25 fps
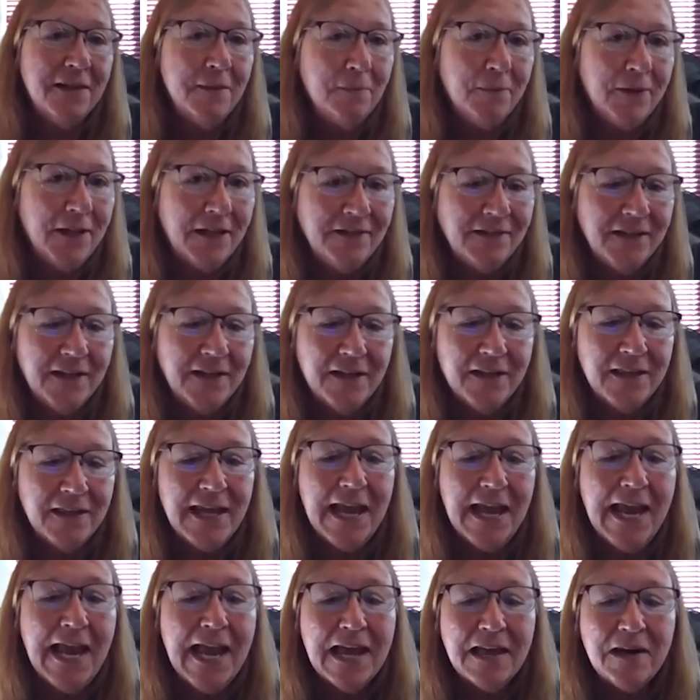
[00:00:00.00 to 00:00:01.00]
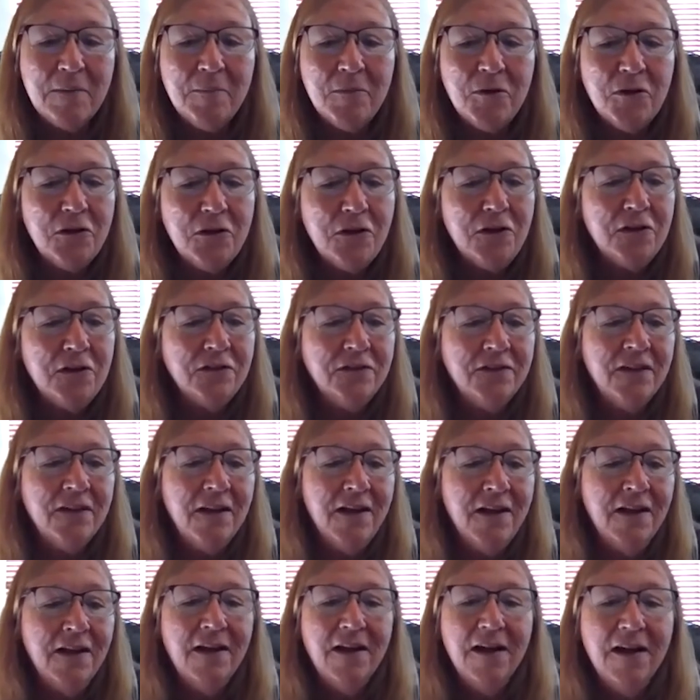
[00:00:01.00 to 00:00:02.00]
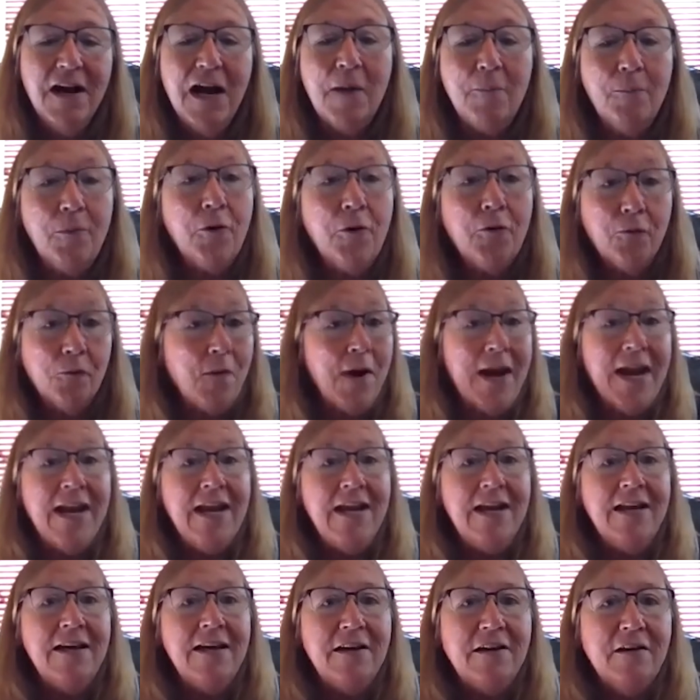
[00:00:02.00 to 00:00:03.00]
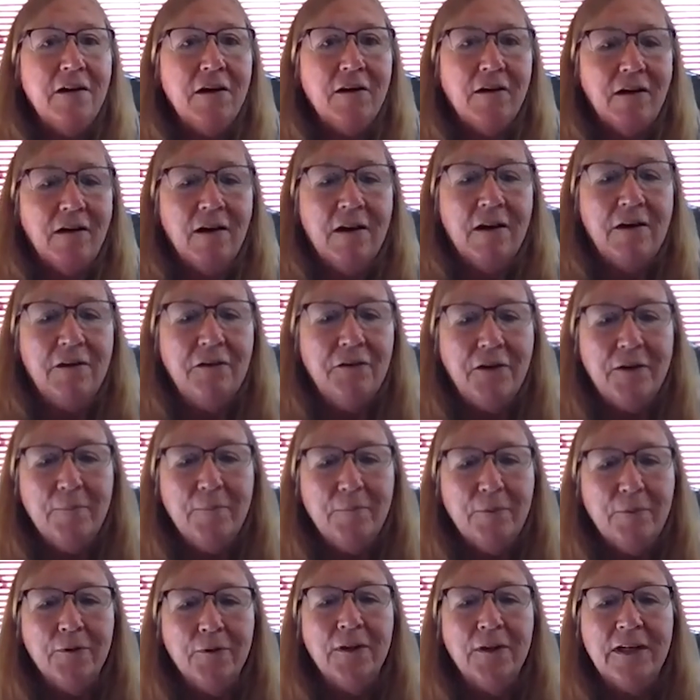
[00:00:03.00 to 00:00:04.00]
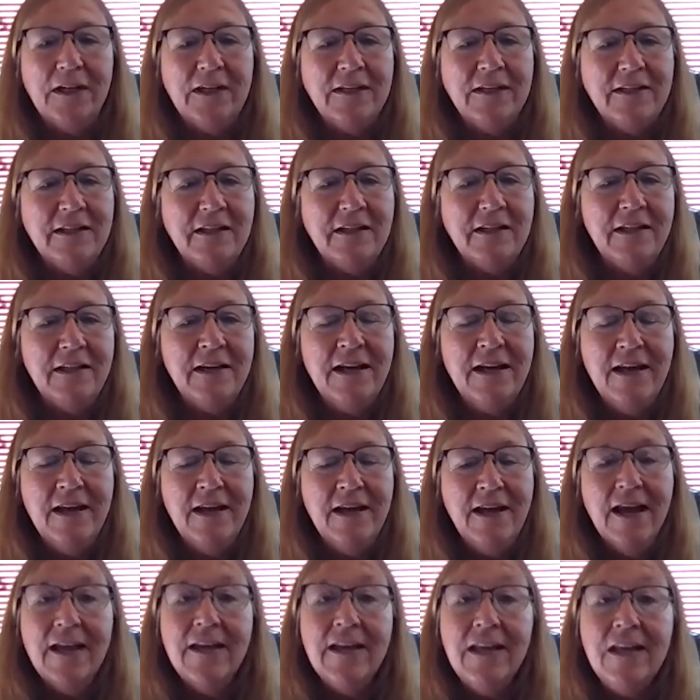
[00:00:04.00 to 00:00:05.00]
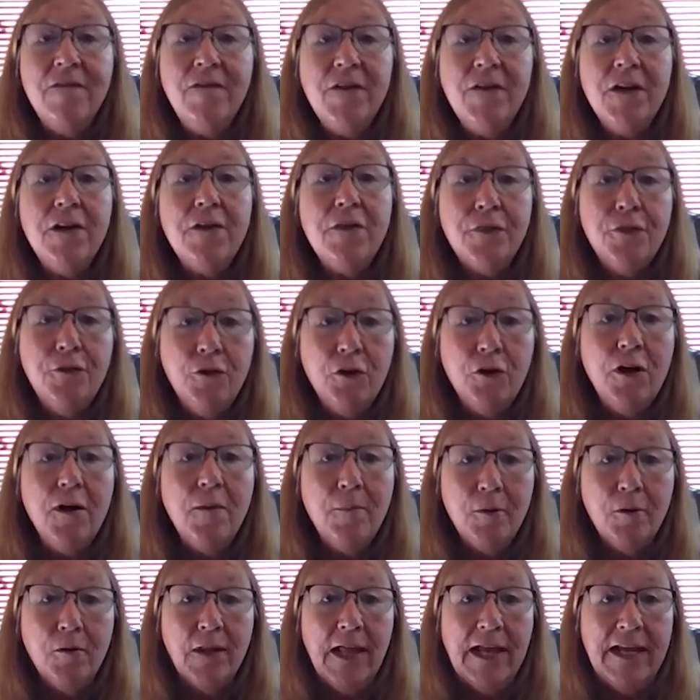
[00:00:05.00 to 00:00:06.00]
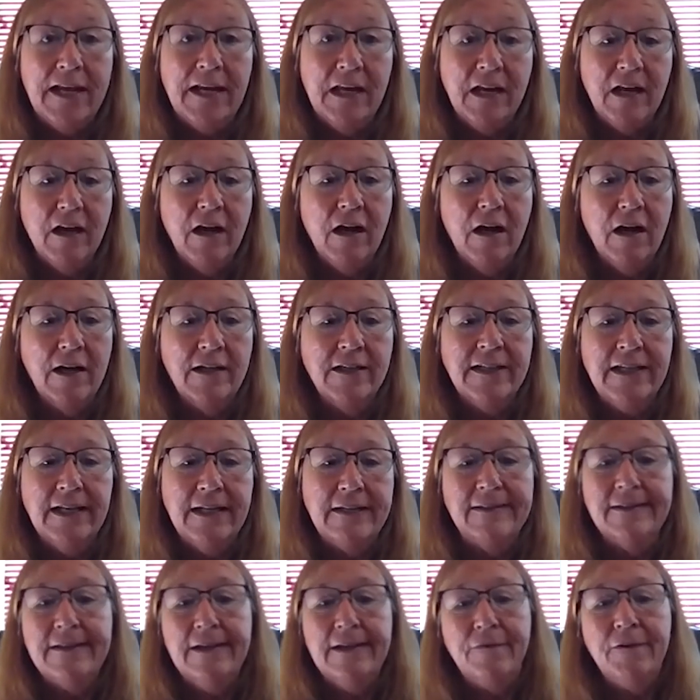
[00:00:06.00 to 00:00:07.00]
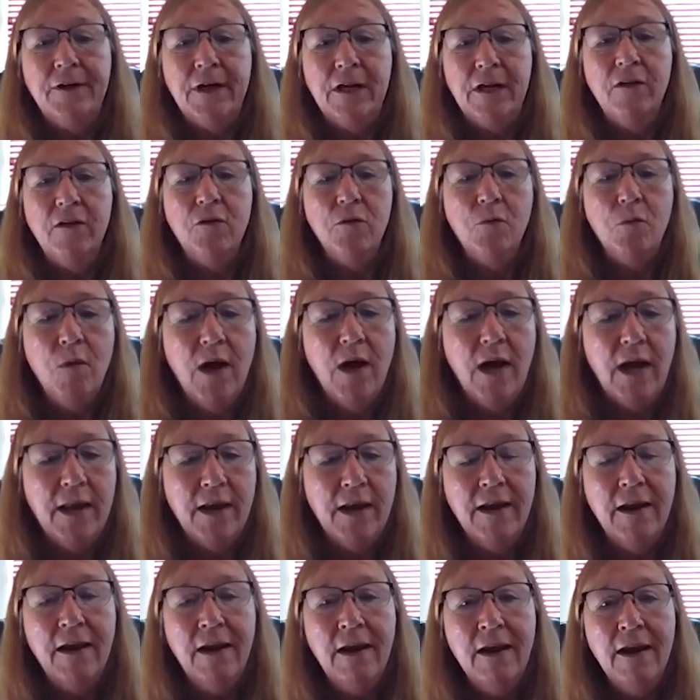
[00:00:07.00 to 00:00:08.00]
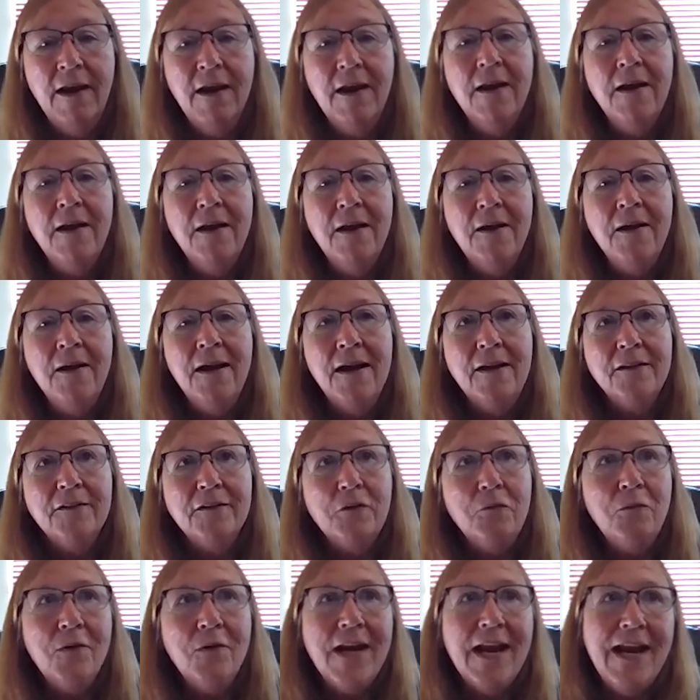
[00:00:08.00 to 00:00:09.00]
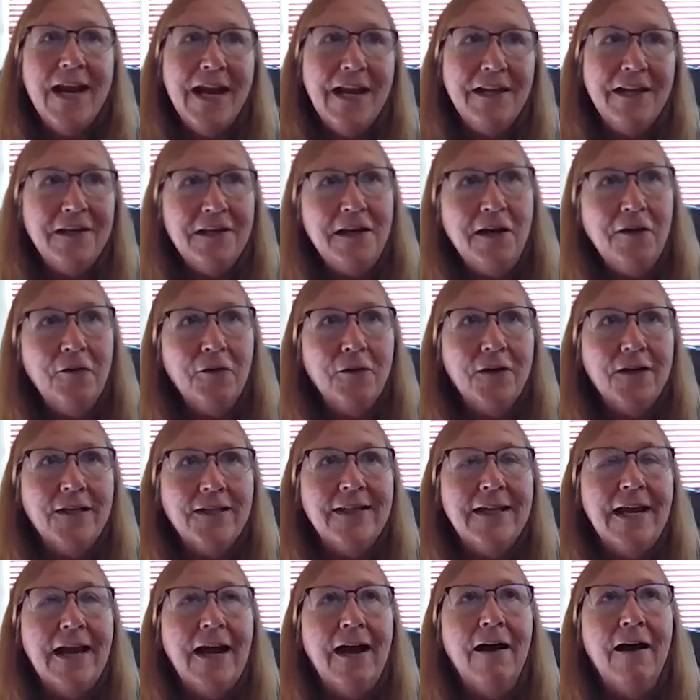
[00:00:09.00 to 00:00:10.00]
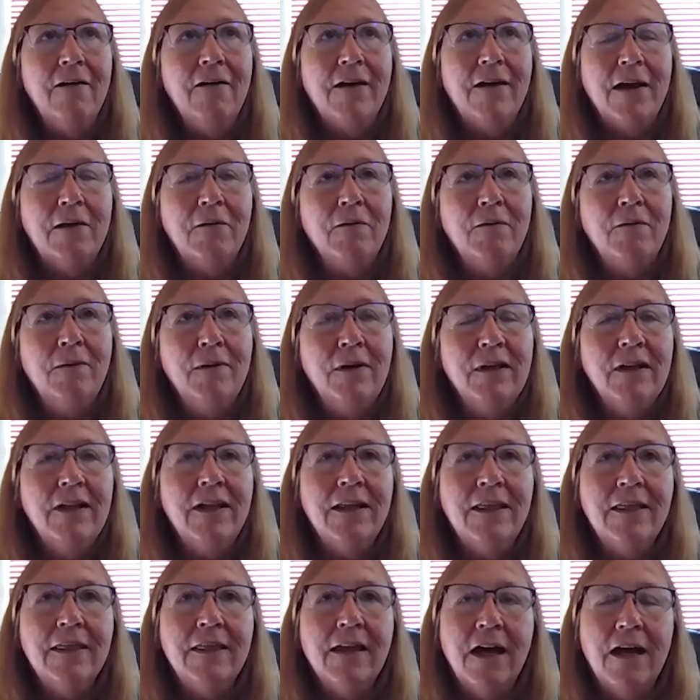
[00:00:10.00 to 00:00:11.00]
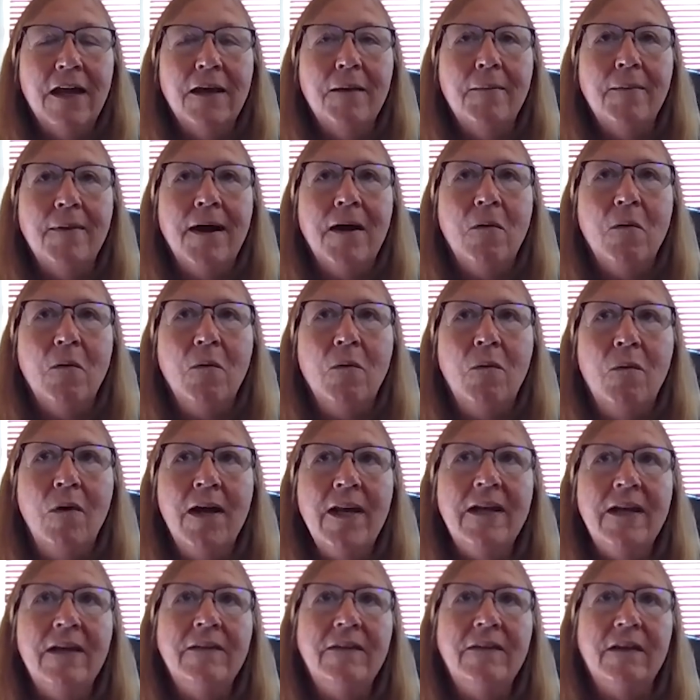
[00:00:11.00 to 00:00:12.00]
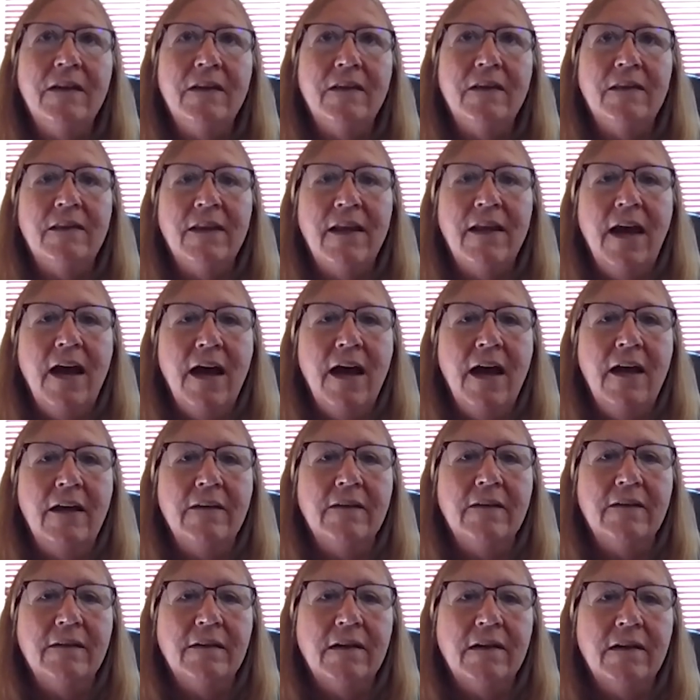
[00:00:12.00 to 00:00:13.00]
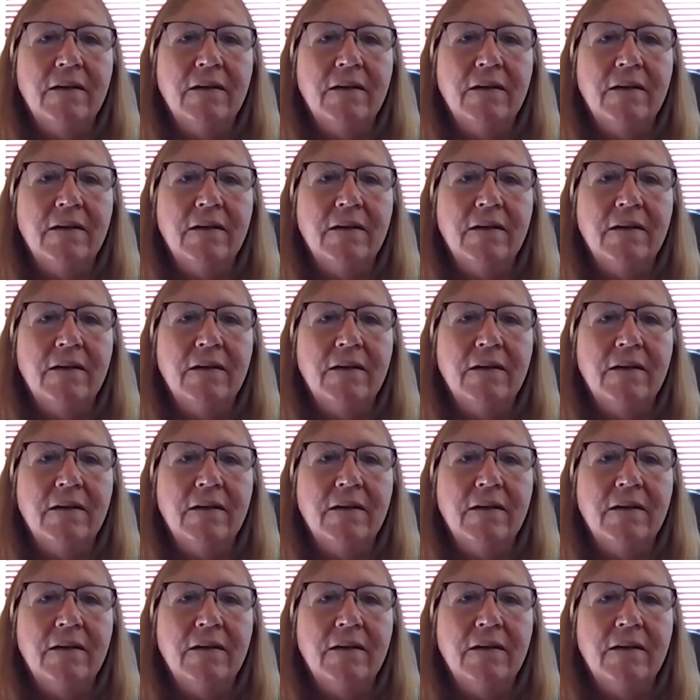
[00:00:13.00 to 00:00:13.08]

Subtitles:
at the blessing of the animals, a parade in our honor in Burlington, and even a thurible lighting contest. I forget who won. So when I had to narrow it down, I really thought about what is it that